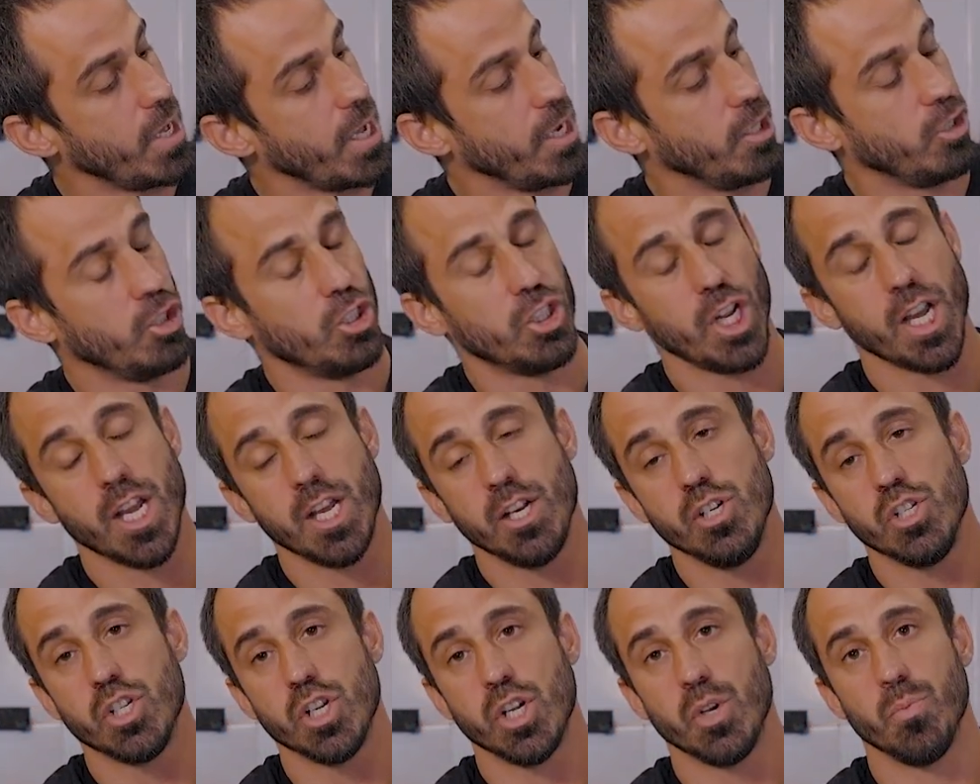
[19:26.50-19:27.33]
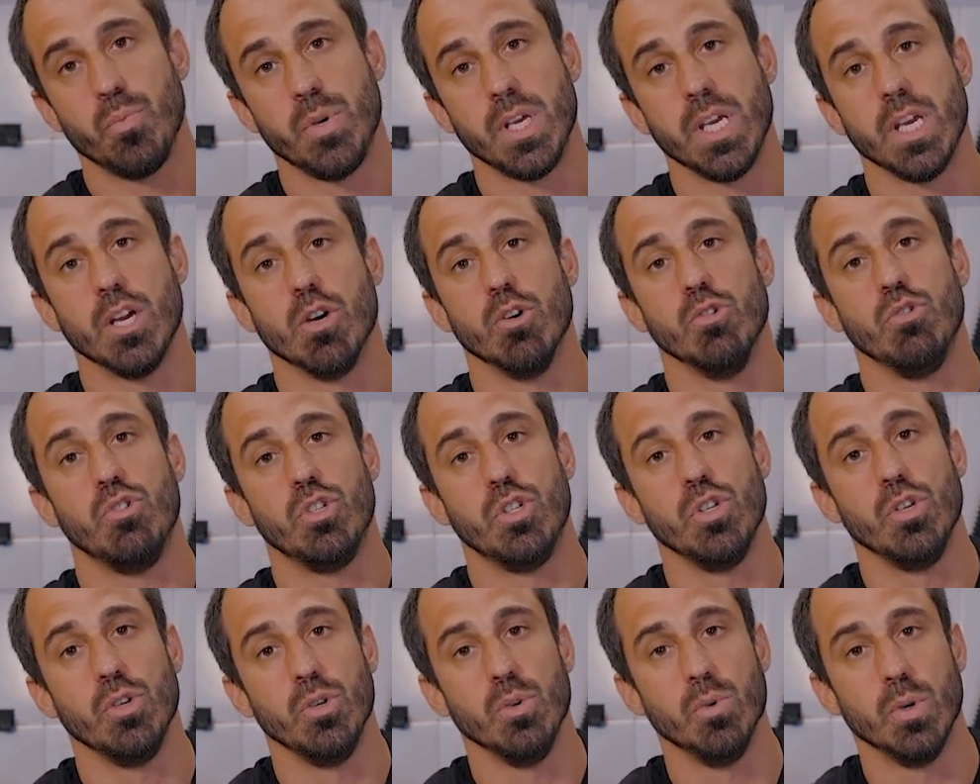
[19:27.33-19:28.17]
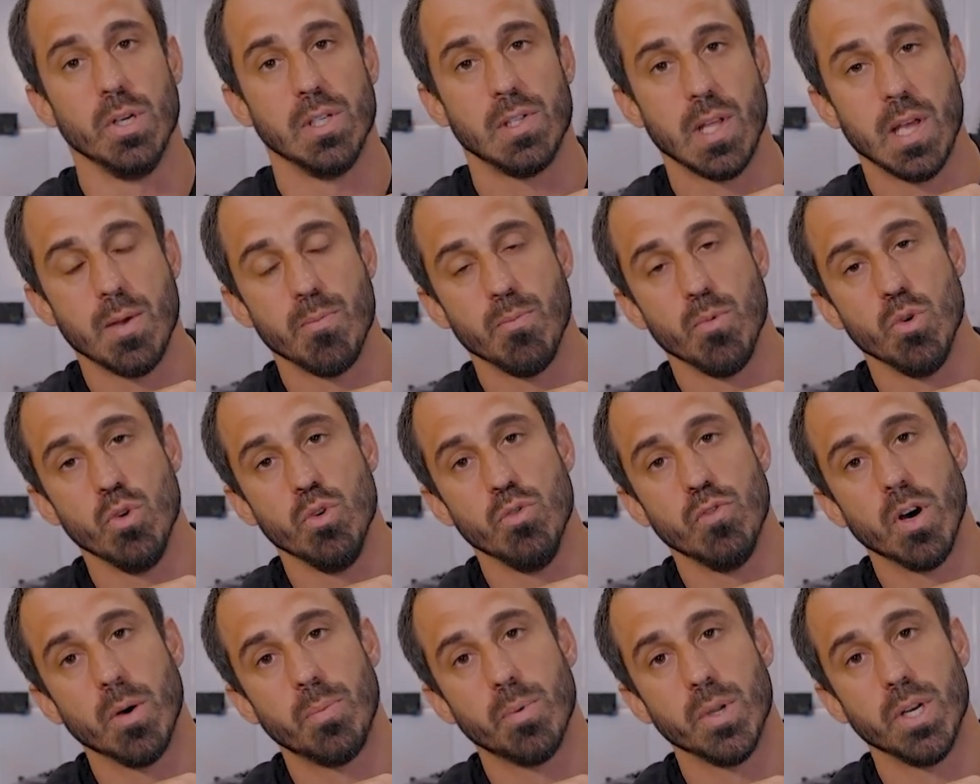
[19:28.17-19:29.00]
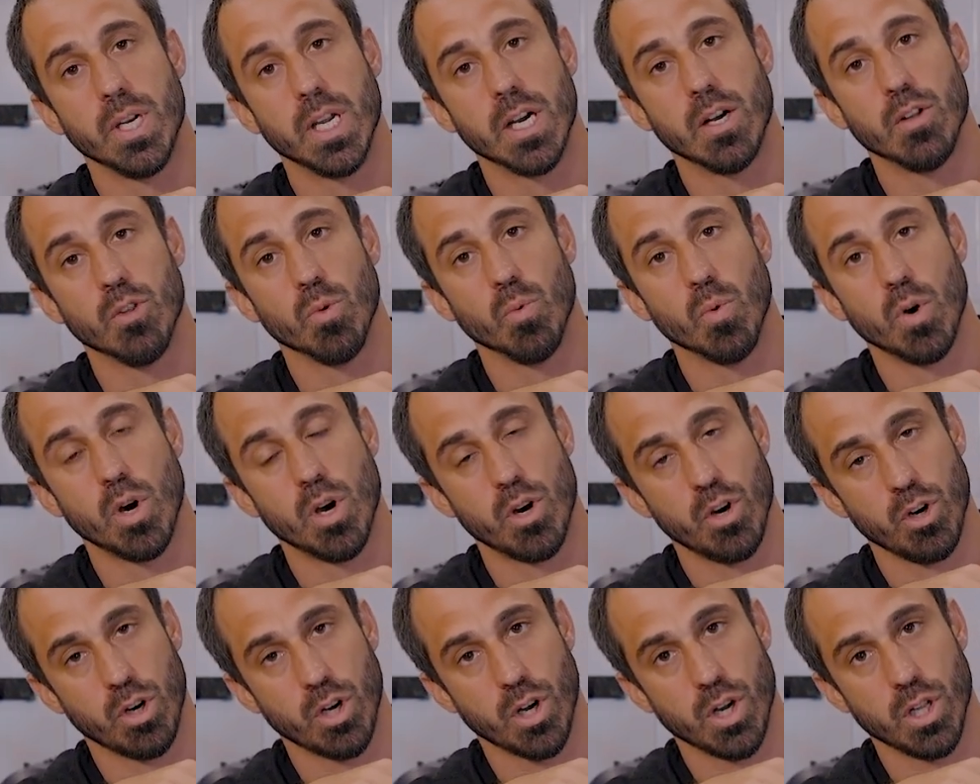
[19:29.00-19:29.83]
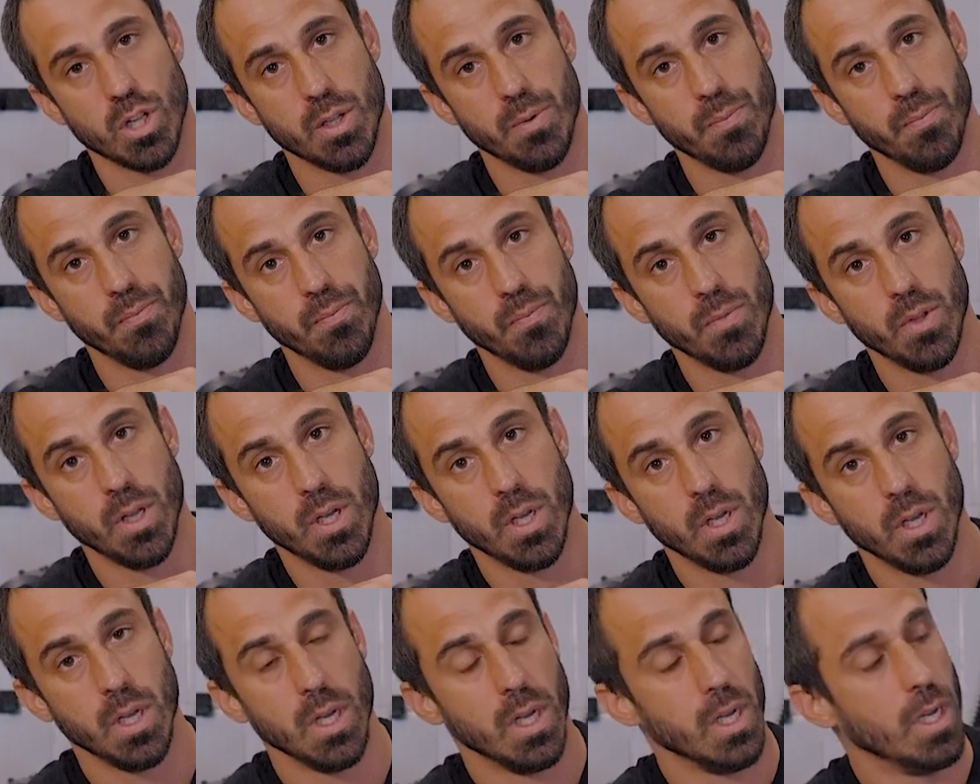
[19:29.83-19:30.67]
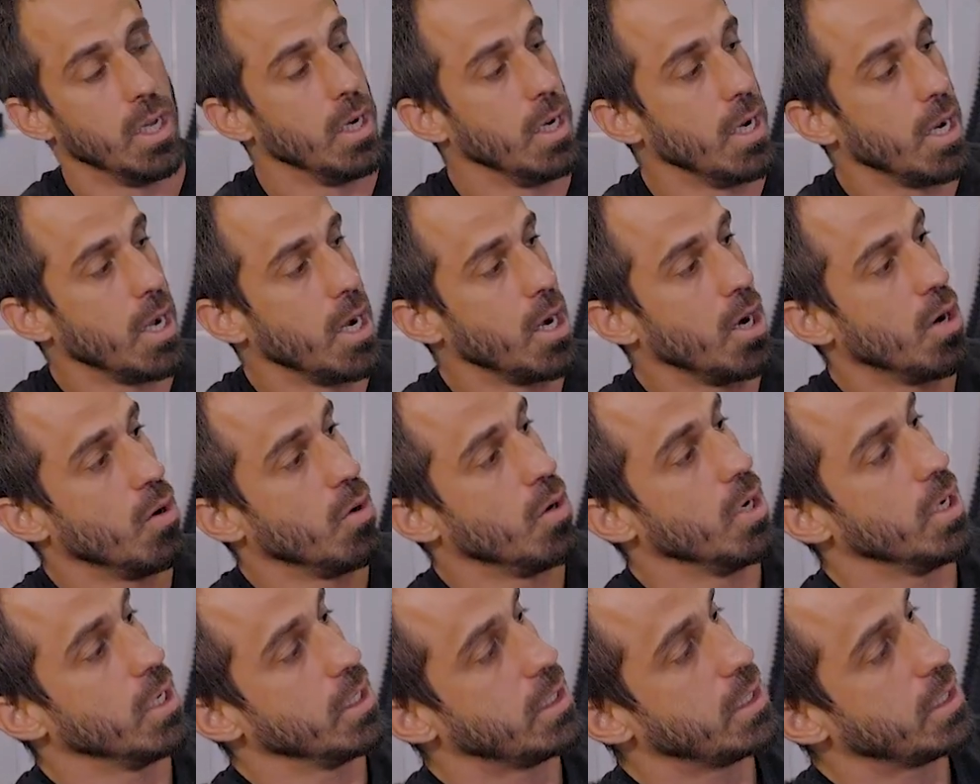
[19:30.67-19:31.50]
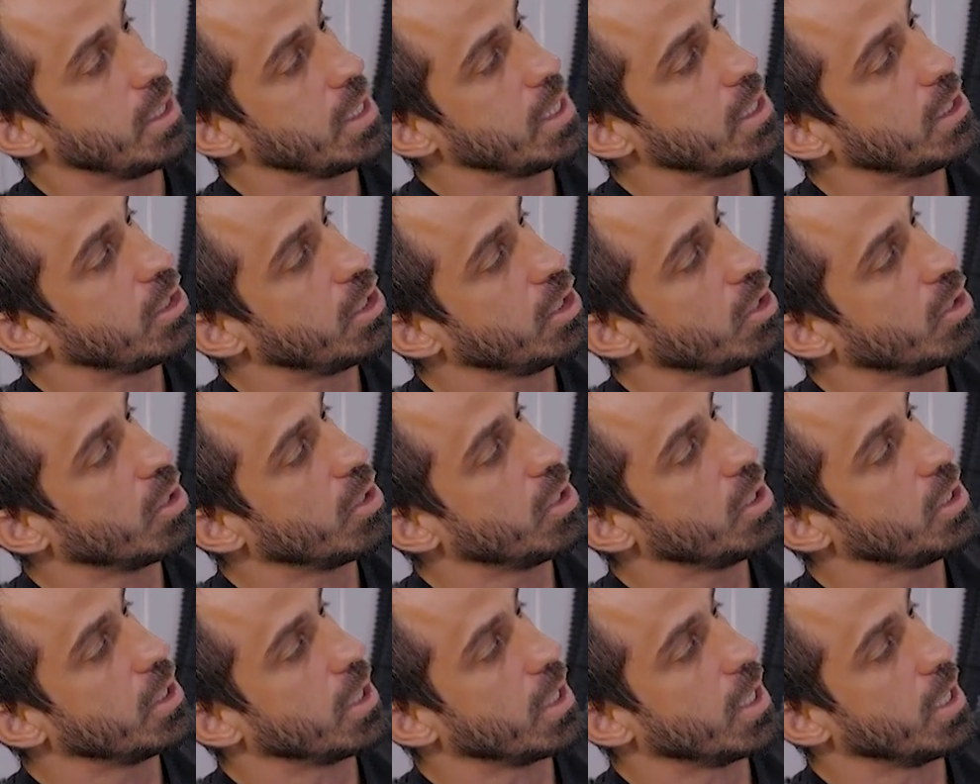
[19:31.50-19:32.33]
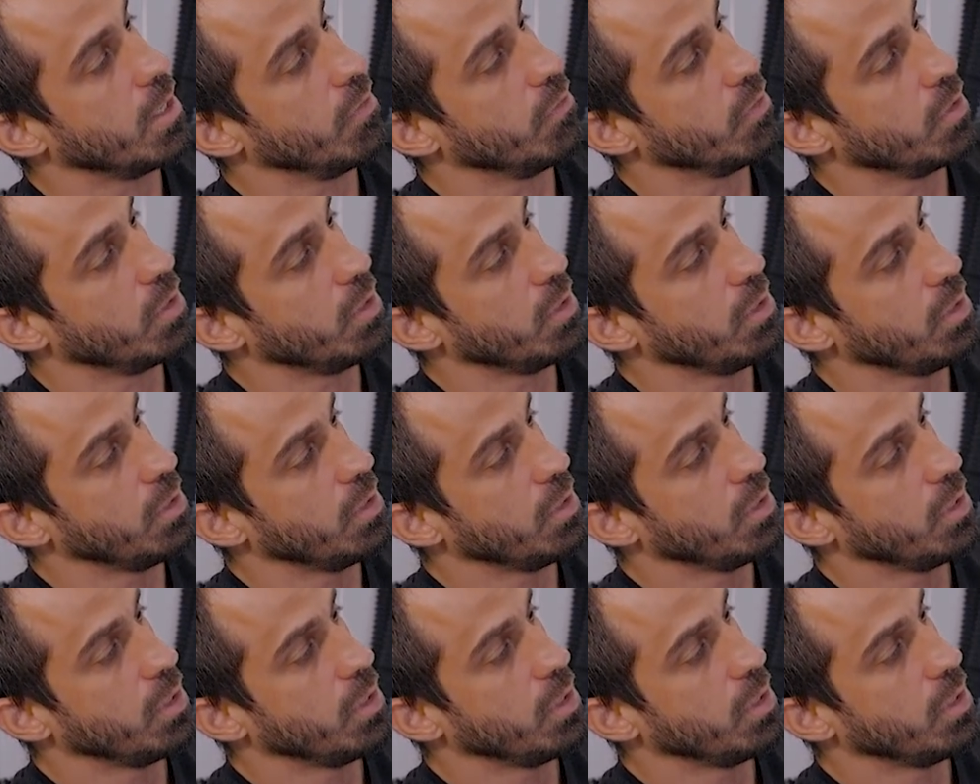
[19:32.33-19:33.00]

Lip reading: a changing PO2 as they move up and down the water column. Now, a CCR diver,